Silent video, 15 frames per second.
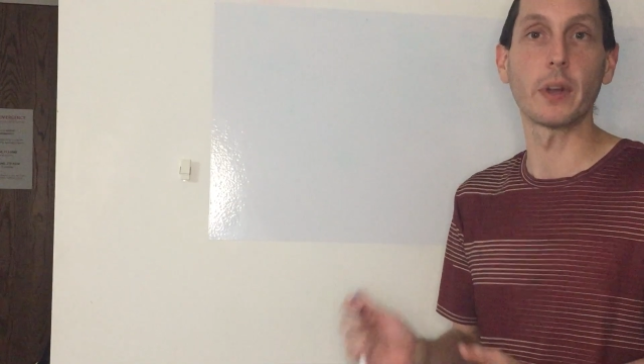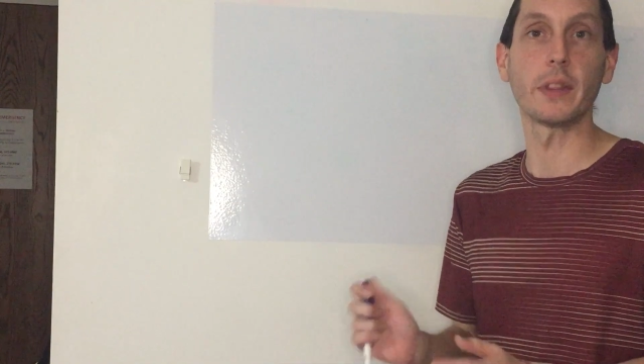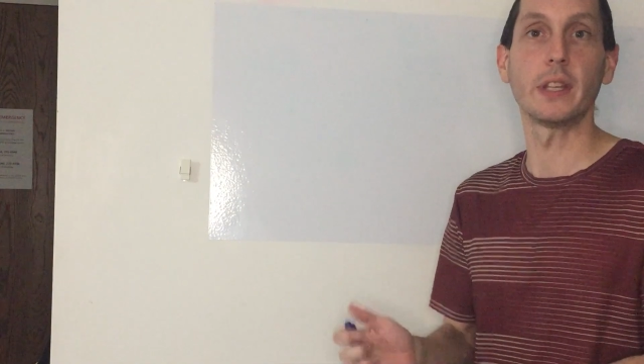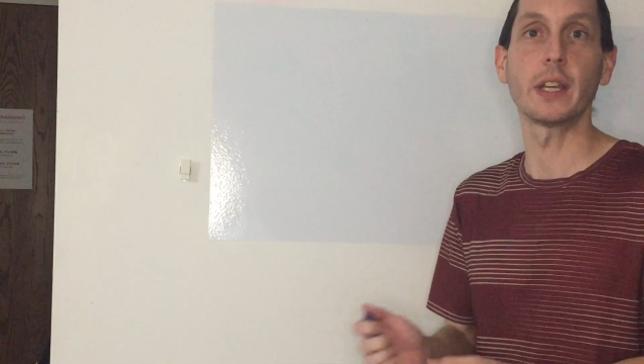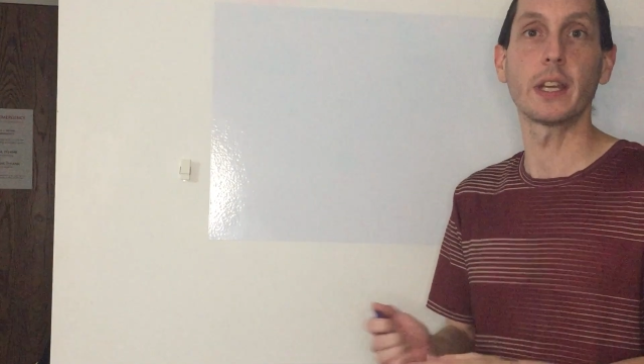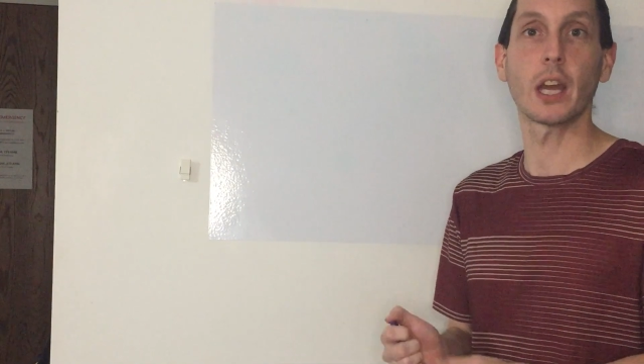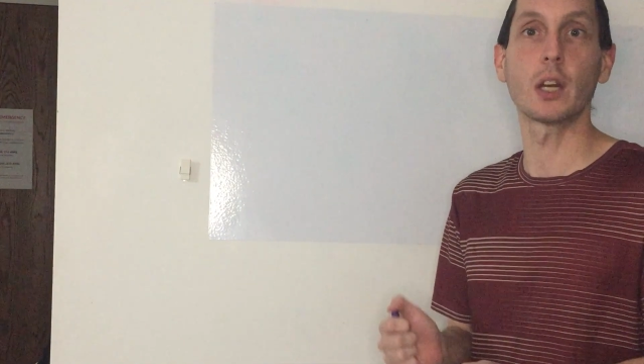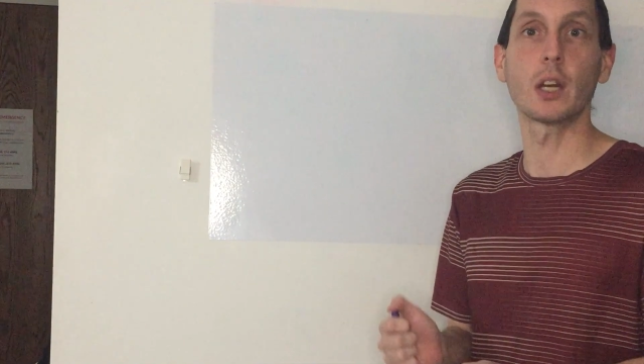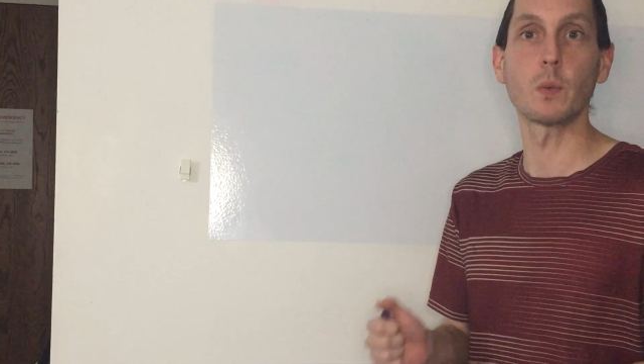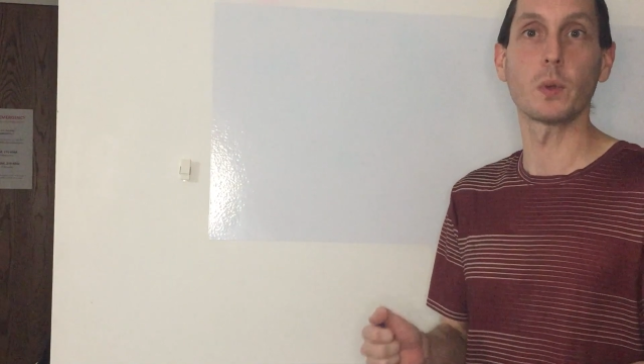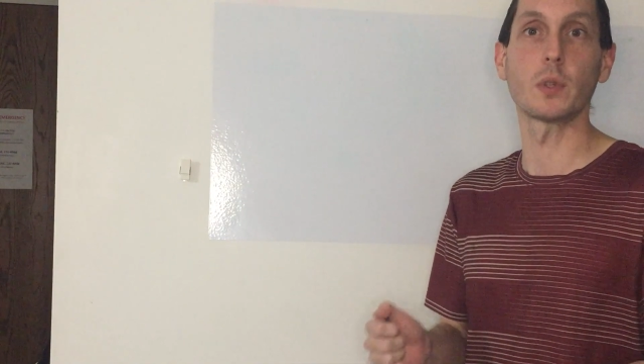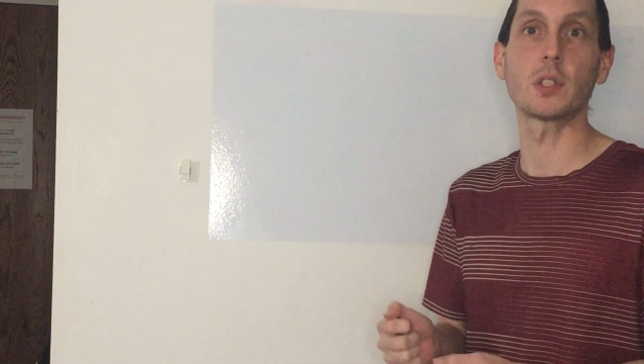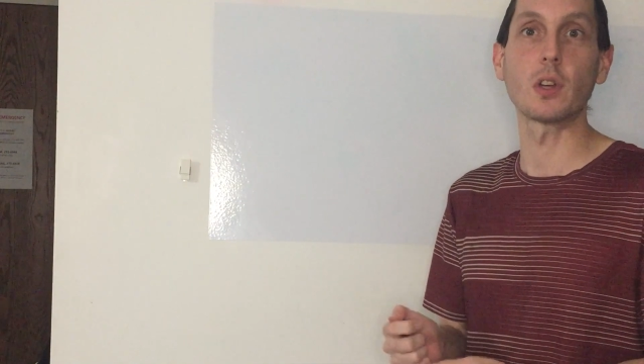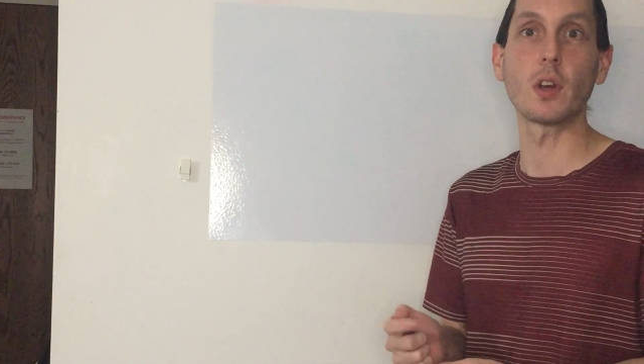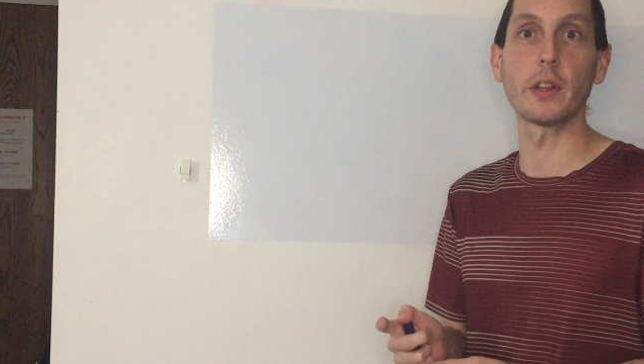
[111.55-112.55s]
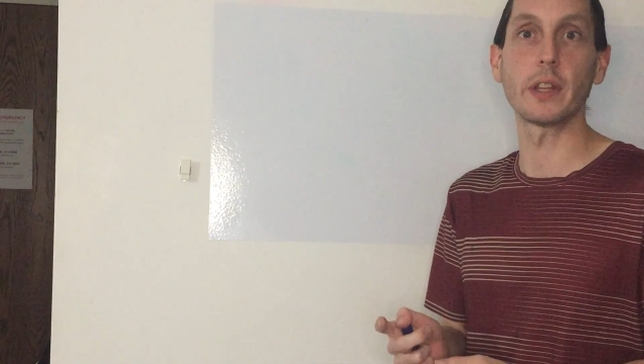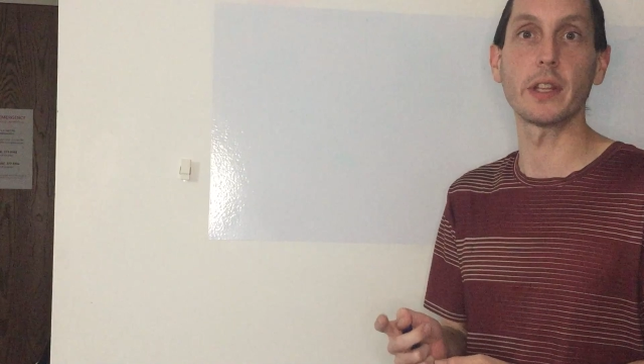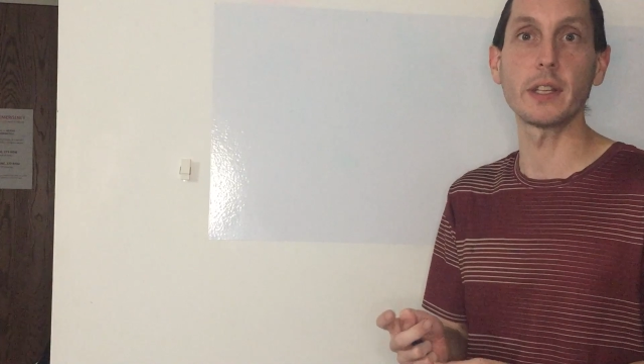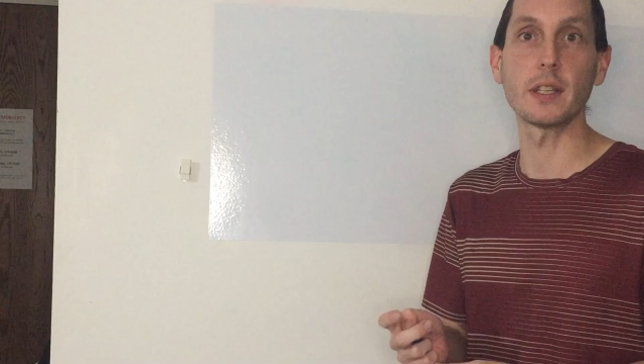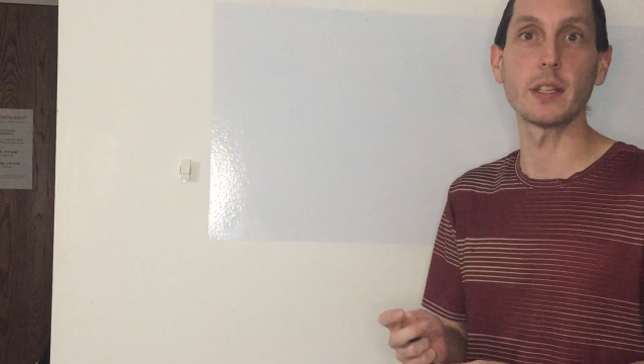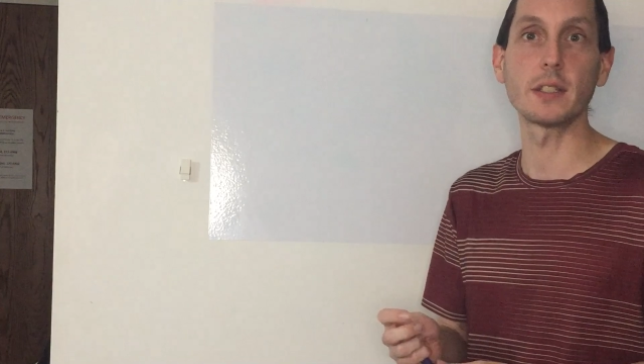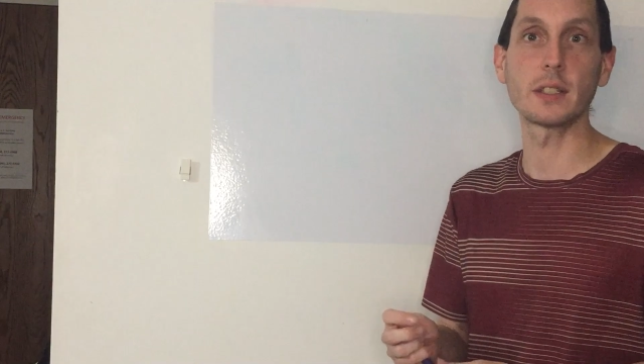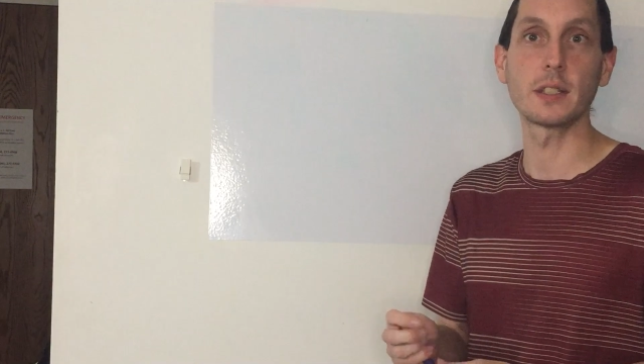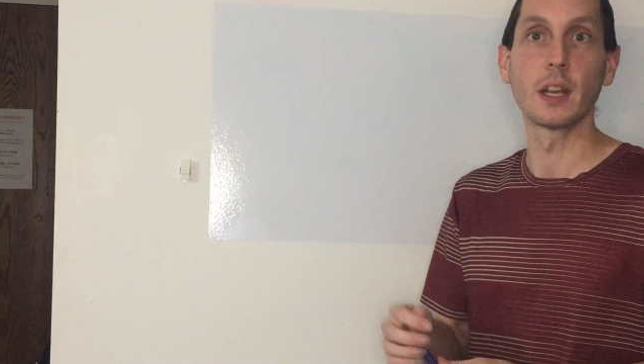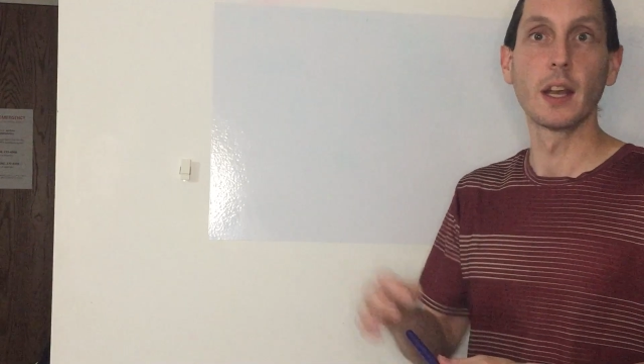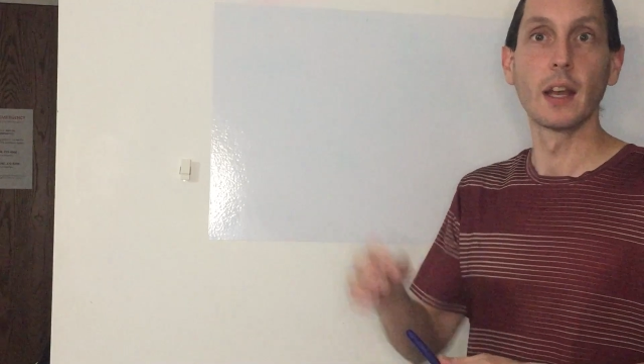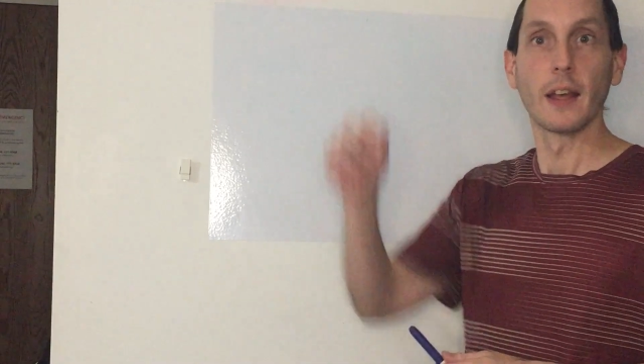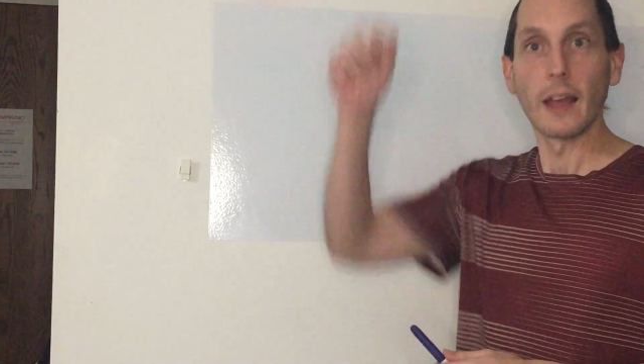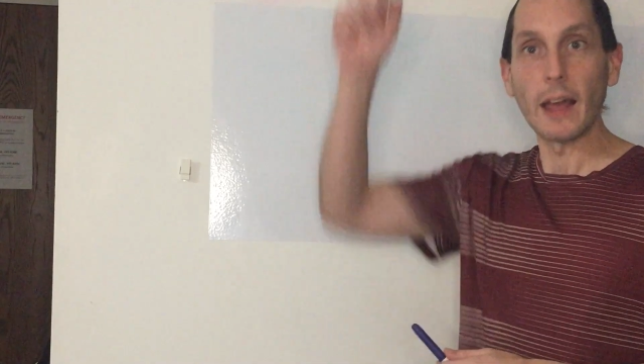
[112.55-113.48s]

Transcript: but the end result is